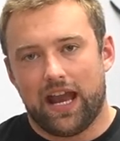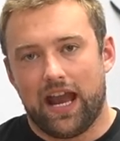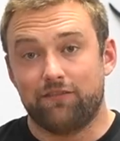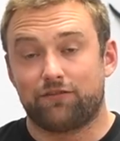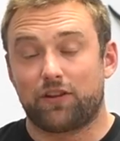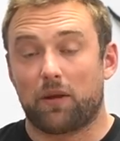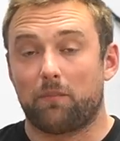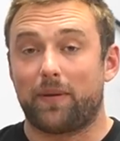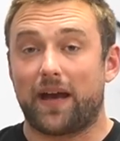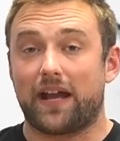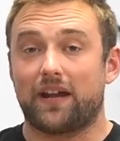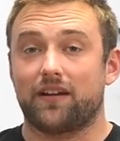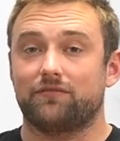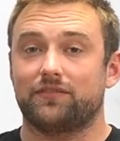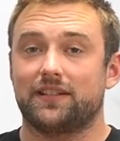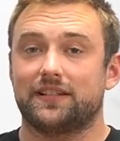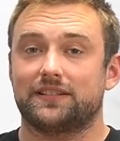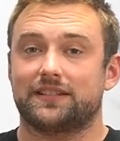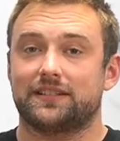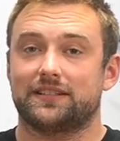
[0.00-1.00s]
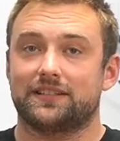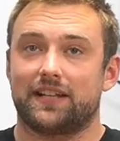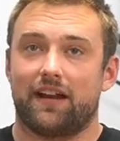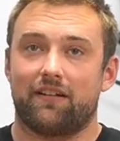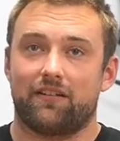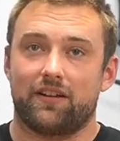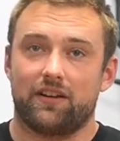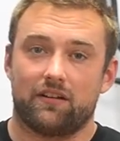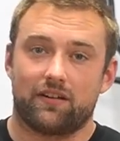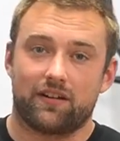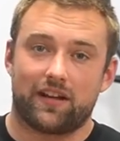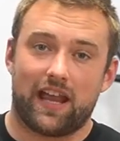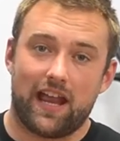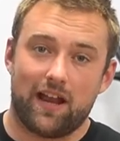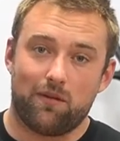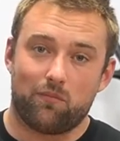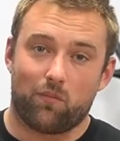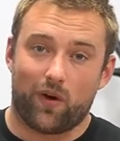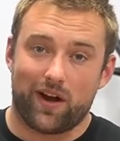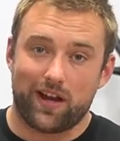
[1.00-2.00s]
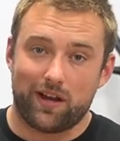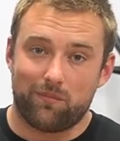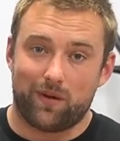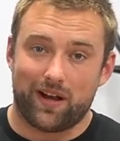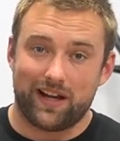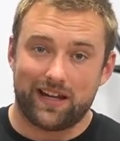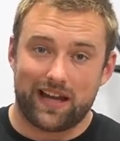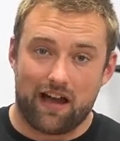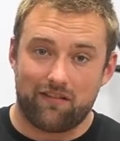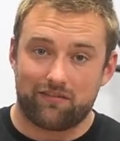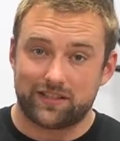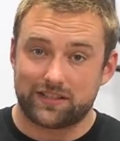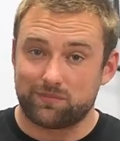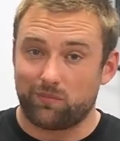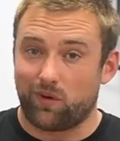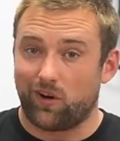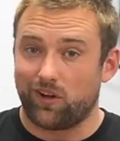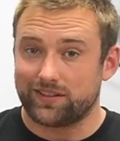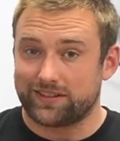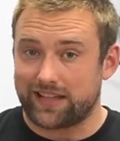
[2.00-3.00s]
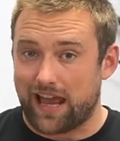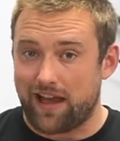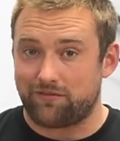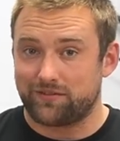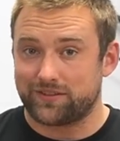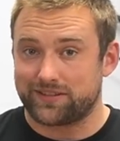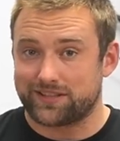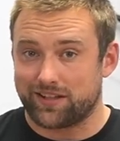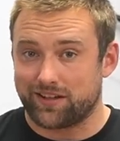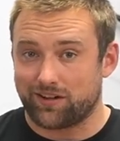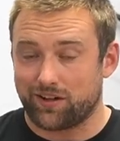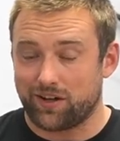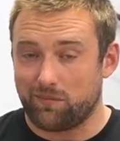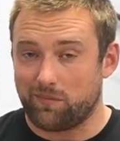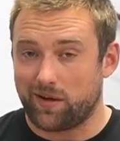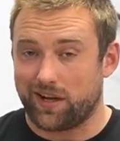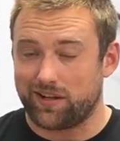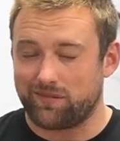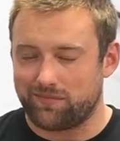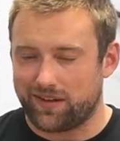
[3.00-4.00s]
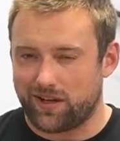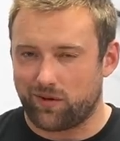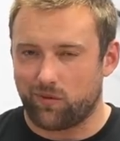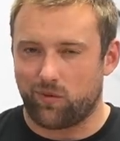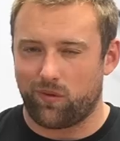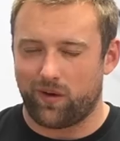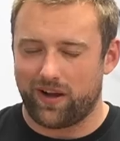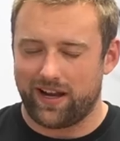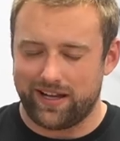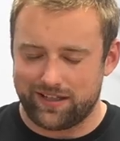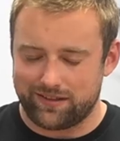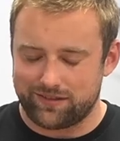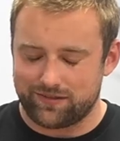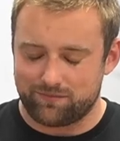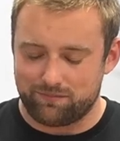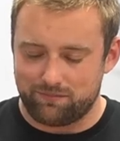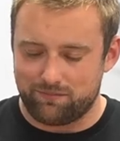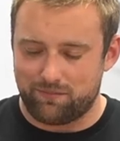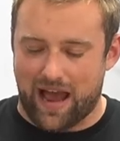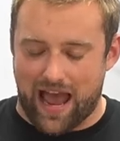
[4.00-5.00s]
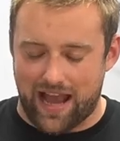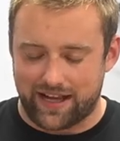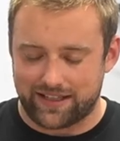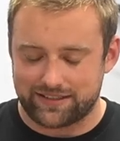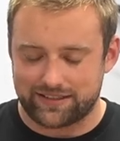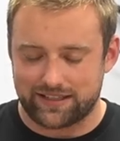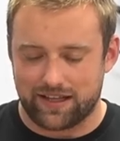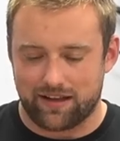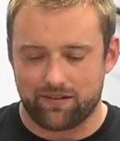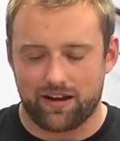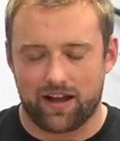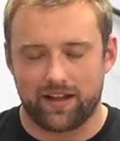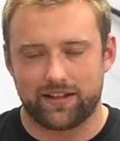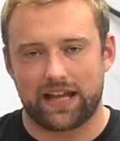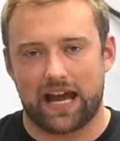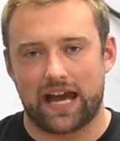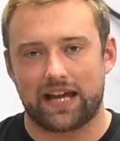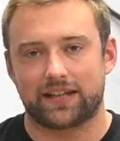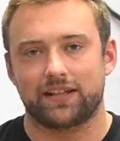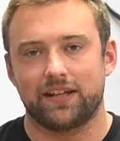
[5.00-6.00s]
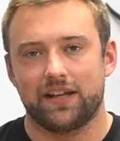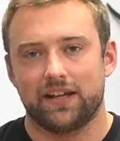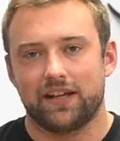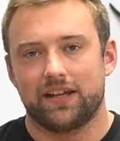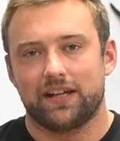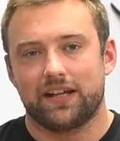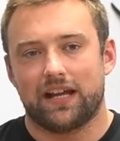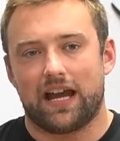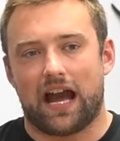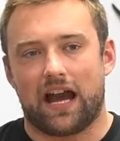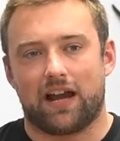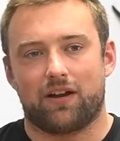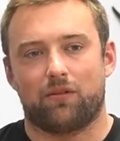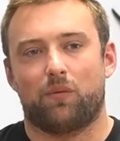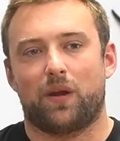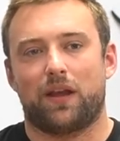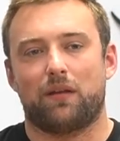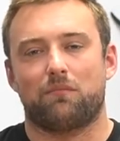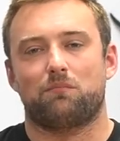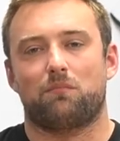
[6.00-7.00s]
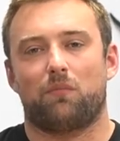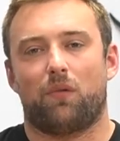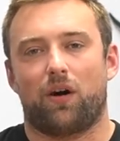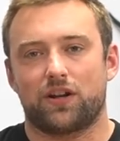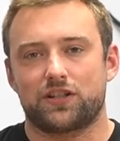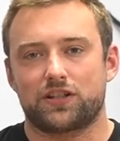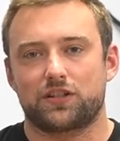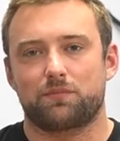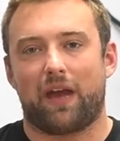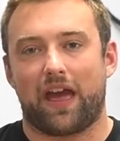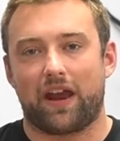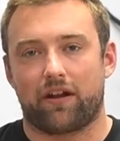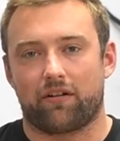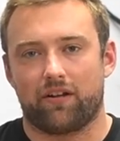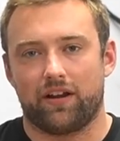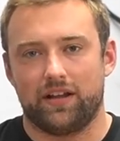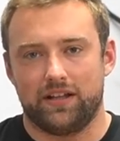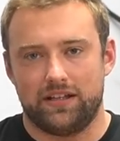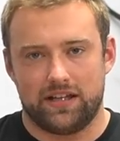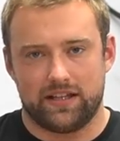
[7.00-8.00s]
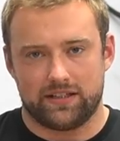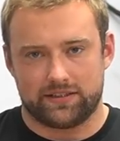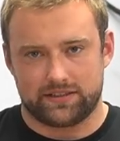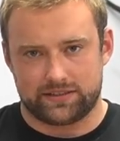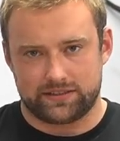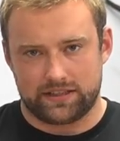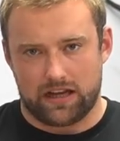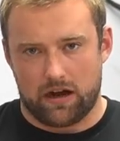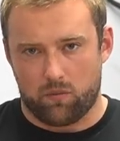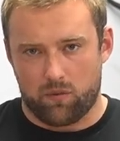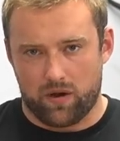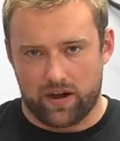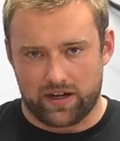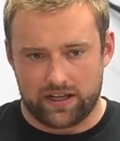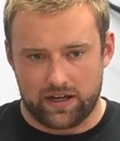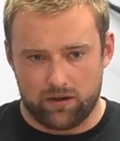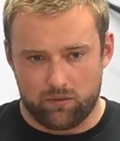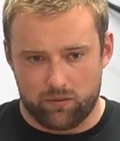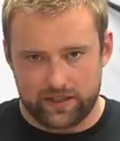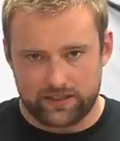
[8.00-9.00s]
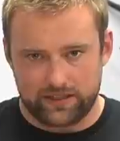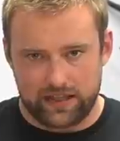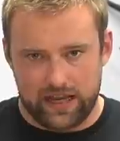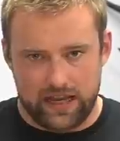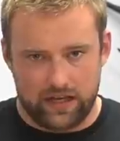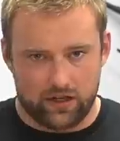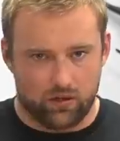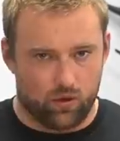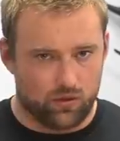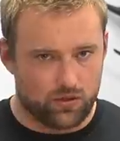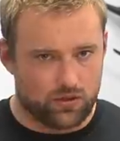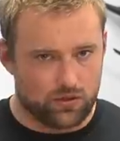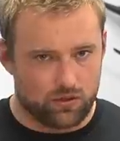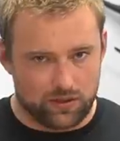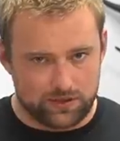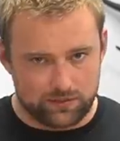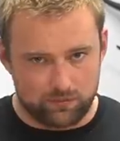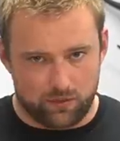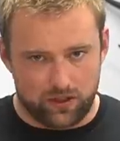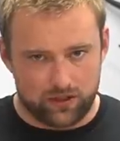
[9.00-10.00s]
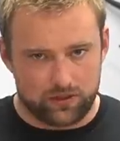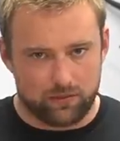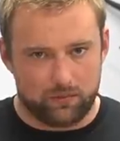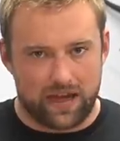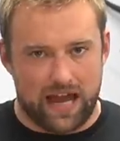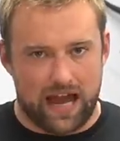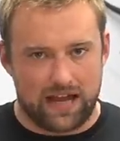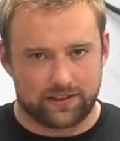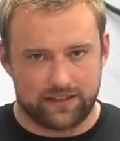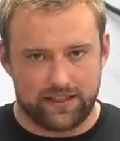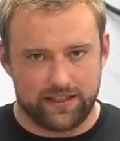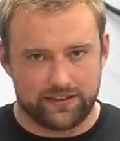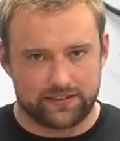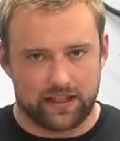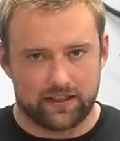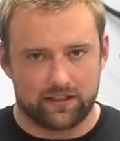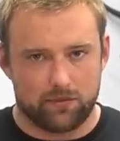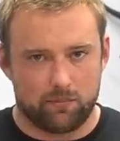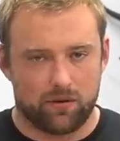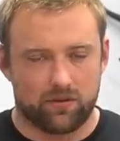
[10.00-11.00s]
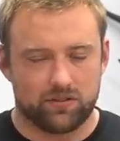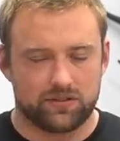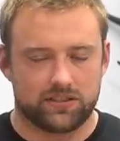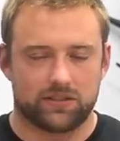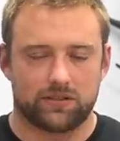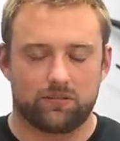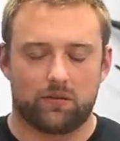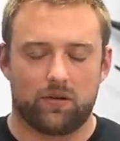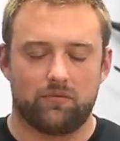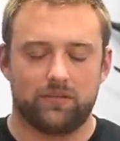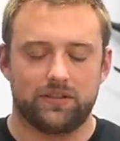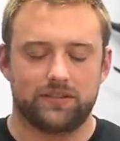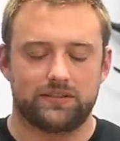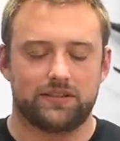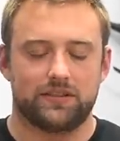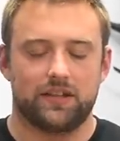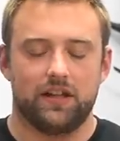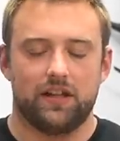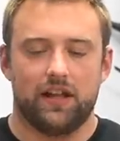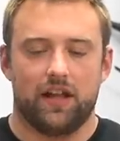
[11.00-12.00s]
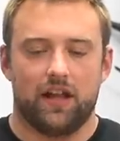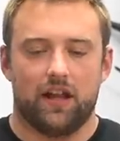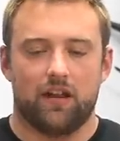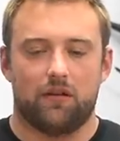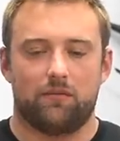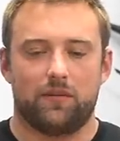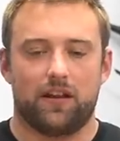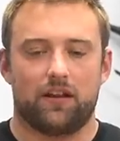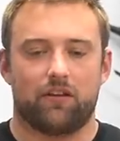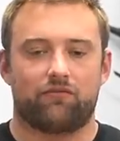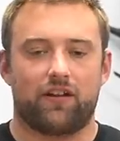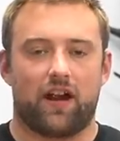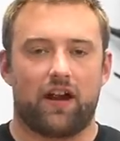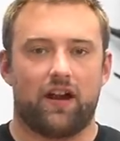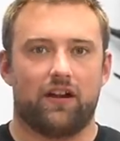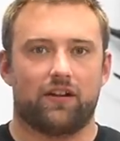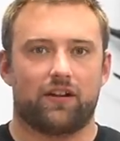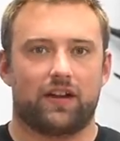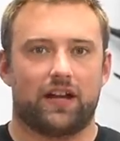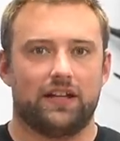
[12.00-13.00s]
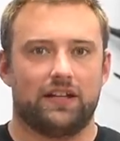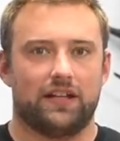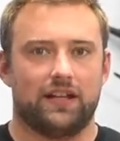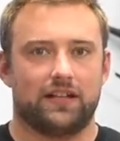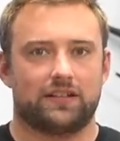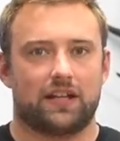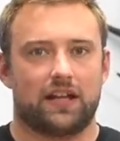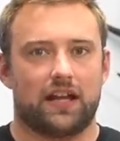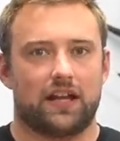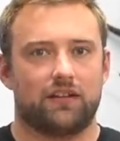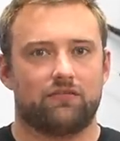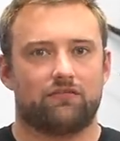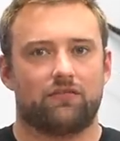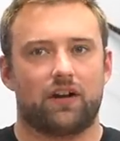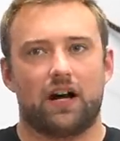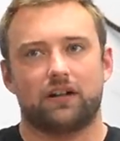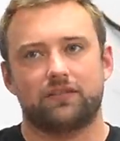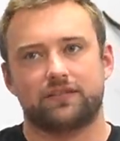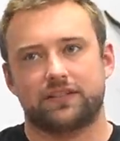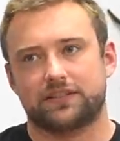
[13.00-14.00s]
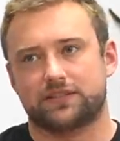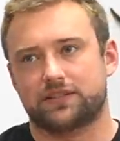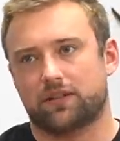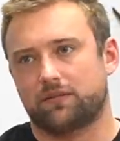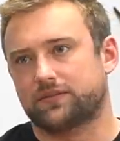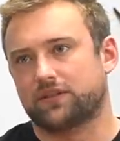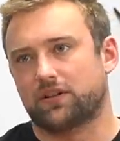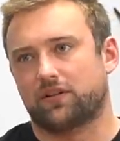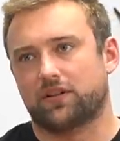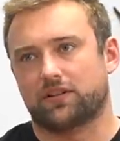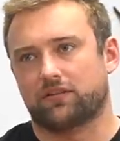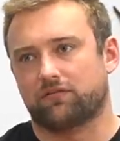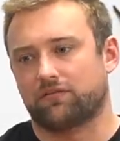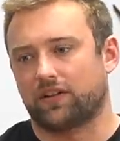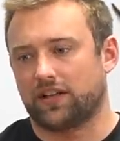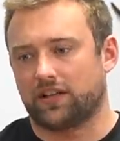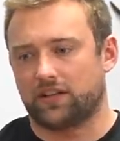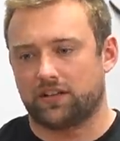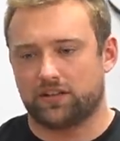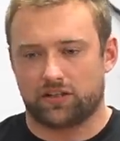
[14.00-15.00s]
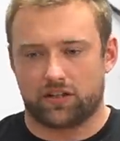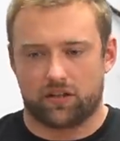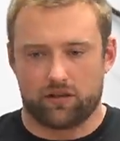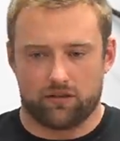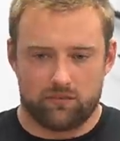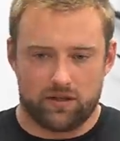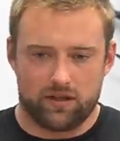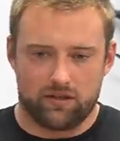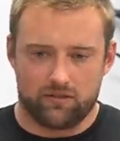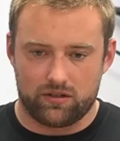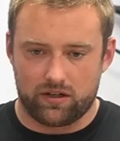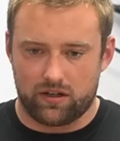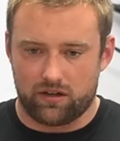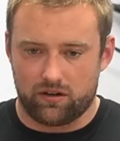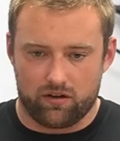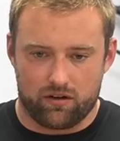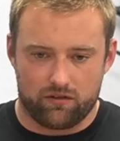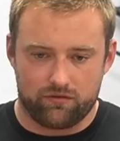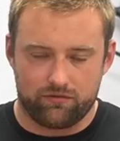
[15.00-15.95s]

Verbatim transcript: if competitiveness is an area or game where you might have a small deficit or you mightn't be quite maxed out on that, uh, we have a much better idea to start working with a coach who has multiple athletes on the books at the moment. It would be a very good idea to get involved in some sort of like communal or